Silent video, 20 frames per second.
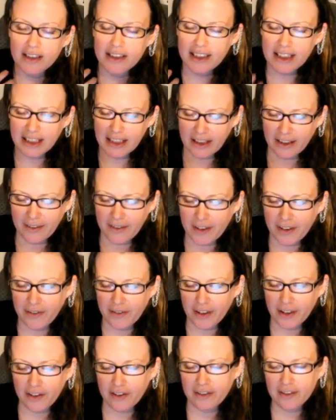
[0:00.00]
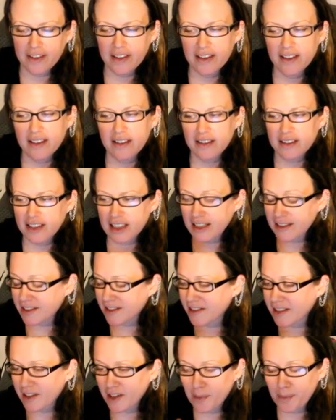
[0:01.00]
get off the phone.
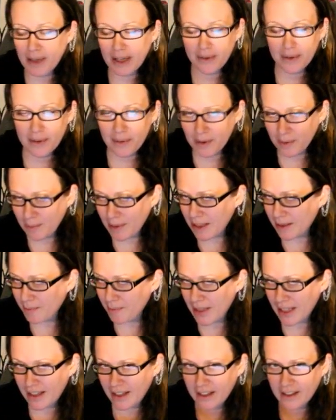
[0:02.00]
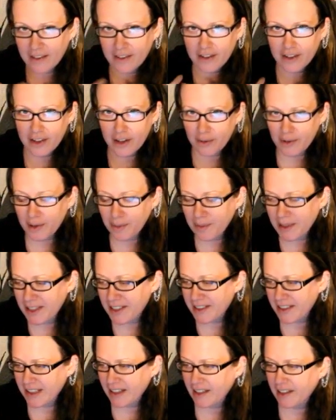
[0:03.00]
Chances are you probably will be in pain, or you will be
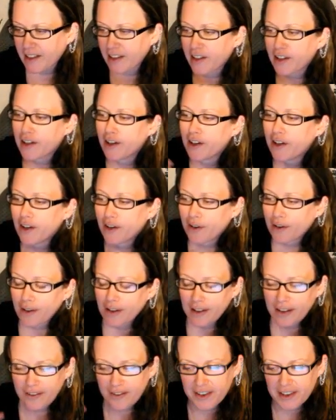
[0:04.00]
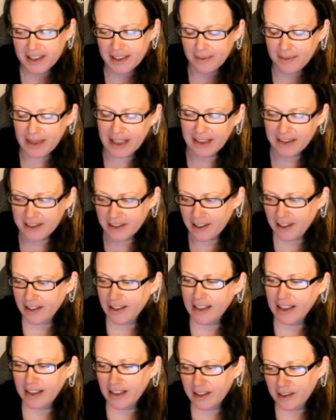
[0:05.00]
sick, or if it's somebody else
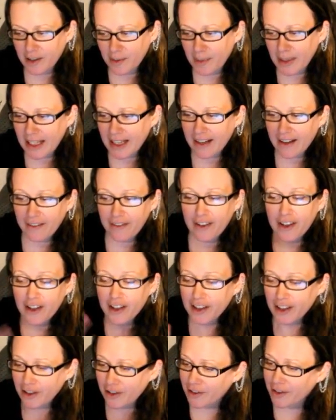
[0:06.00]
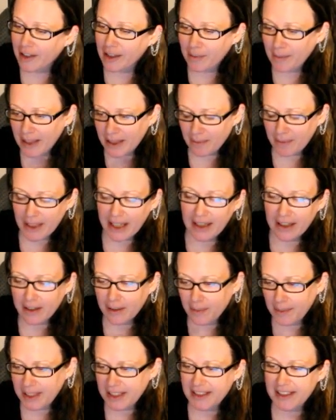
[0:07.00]
calling on your behalf, you can be in pain
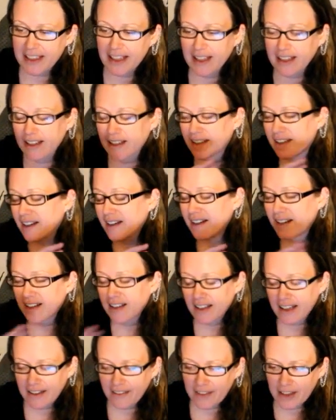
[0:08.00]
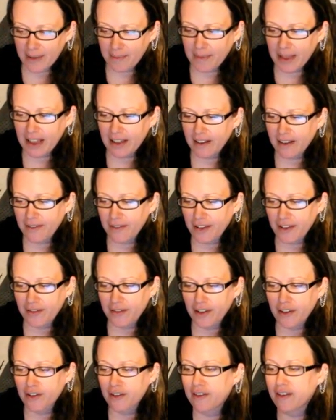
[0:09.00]
or be sick and have them get off the
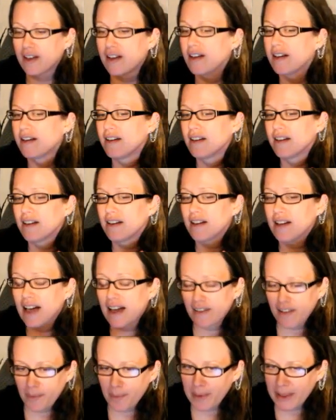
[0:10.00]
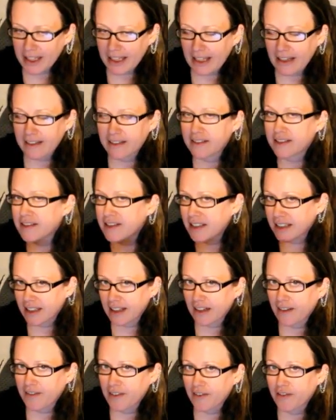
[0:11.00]
phone. Have a plan to
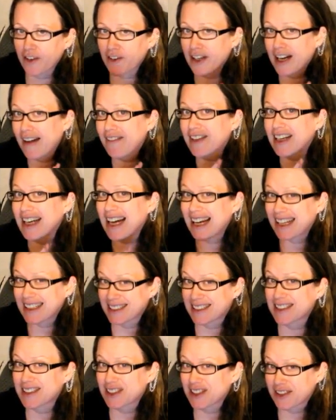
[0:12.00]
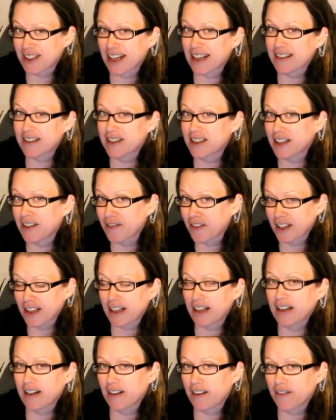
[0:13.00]
get off the phone. Have an exit strategy for
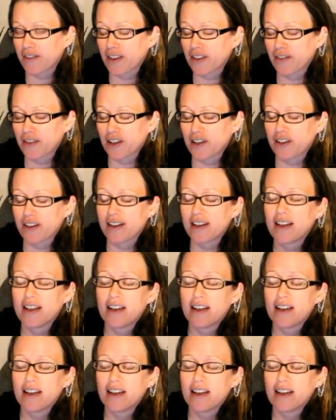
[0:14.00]
getting off the phone